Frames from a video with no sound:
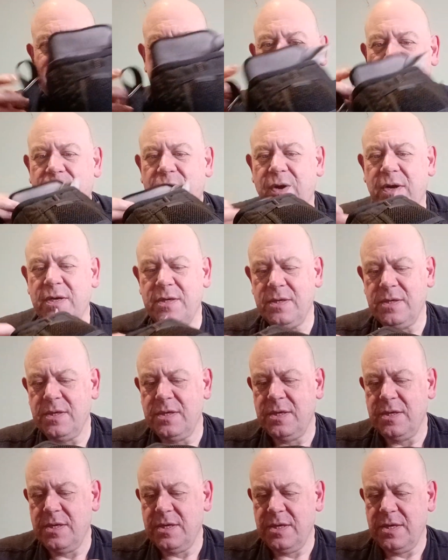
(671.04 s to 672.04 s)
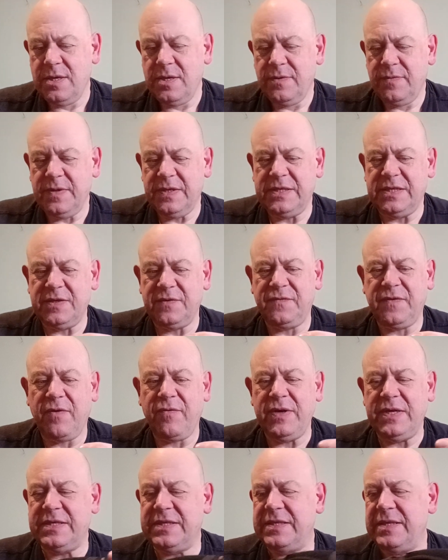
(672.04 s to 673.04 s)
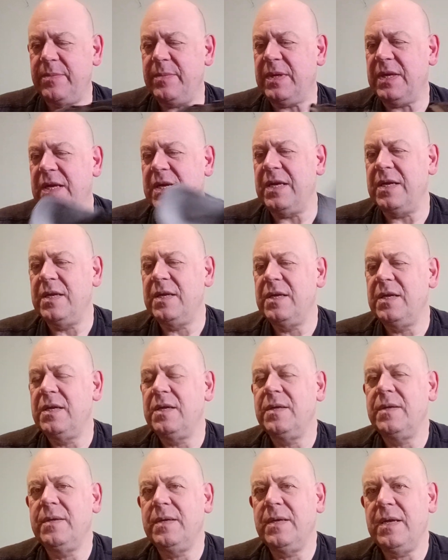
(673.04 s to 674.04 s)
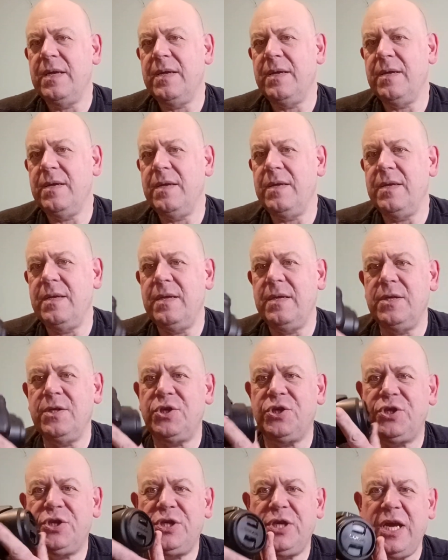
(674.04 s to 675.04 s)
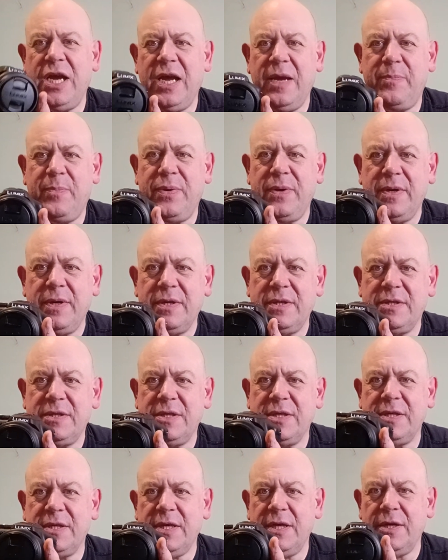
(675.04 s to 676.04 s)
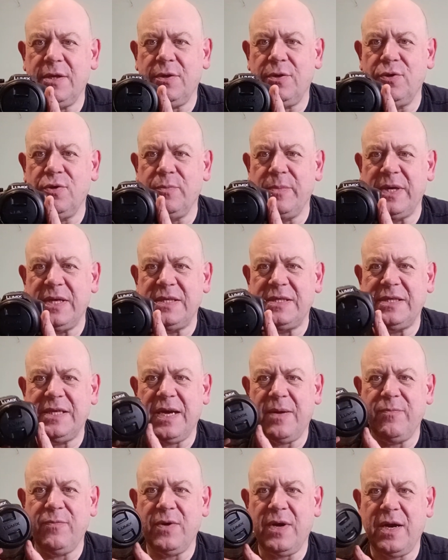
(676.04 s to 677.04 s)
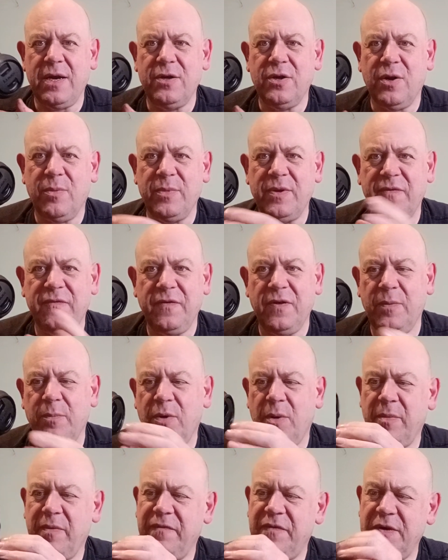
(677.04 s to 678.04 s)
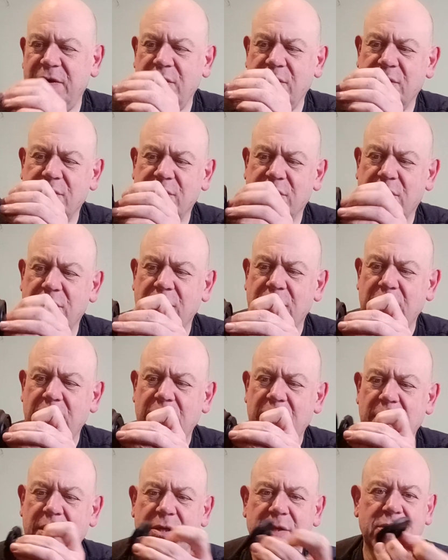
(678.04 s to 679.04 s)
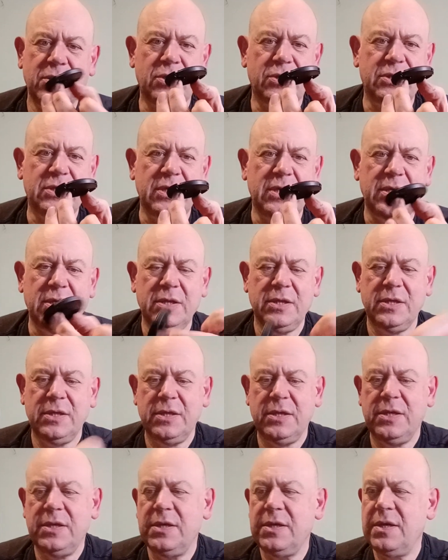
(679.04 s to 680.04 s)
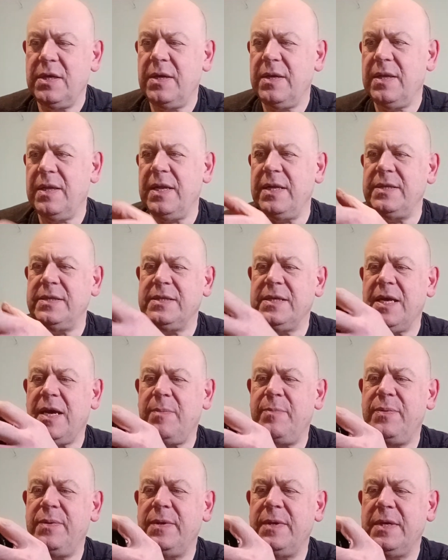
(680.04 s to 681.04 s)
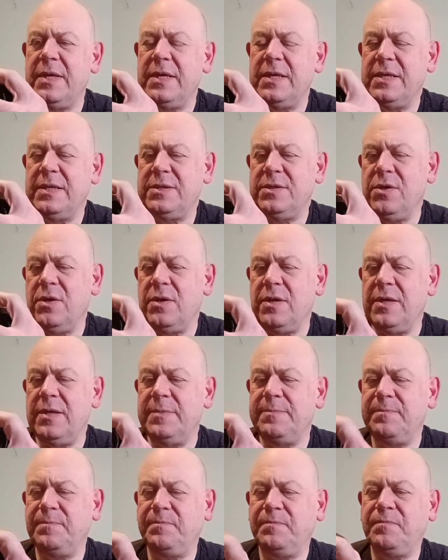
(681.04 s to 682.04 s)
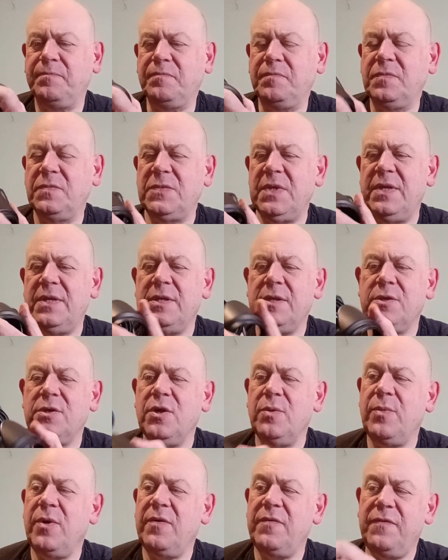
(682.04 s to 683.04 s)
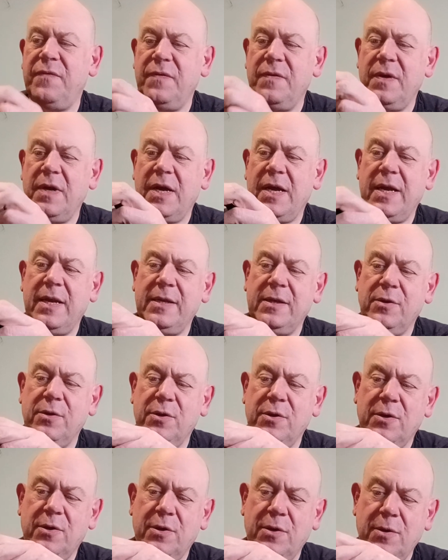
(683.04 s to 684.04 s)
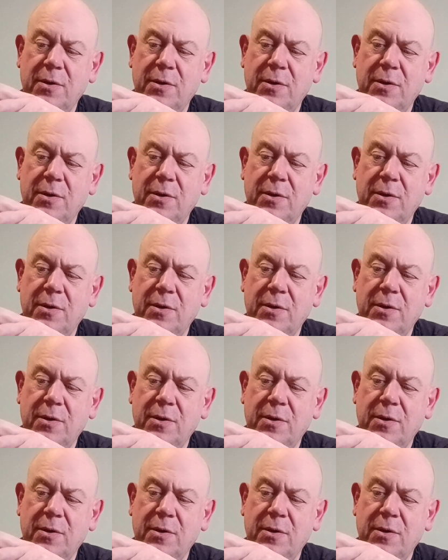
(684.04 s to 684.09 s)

camera. This is very similar shape to the Lumix camera I normally film all my videos on. It's got a lens cap. It's got a, this will come off and go